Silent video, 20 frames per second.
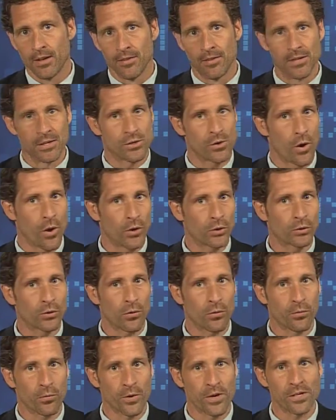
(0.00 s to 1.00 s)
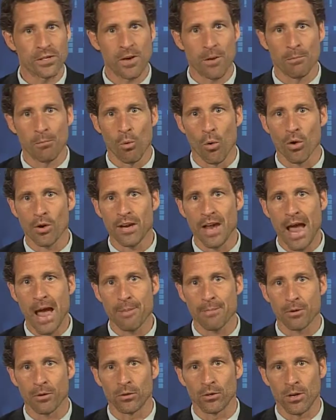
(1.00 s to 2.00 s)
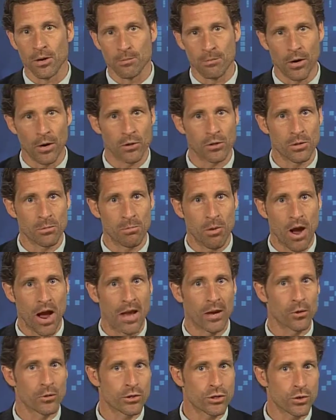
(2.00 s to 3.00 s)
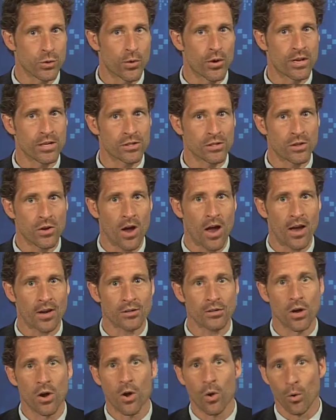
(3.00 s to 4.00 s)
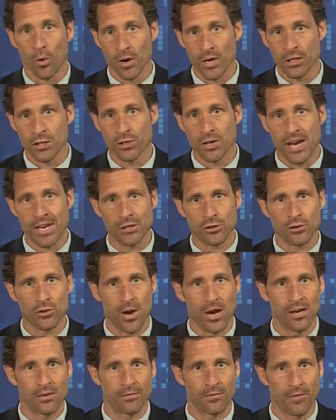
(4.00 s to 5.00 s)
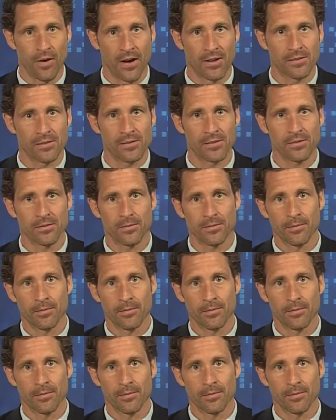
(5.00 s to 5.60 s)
This also frees up more capital compared to buying or shorting stocks or exchange-traded funds.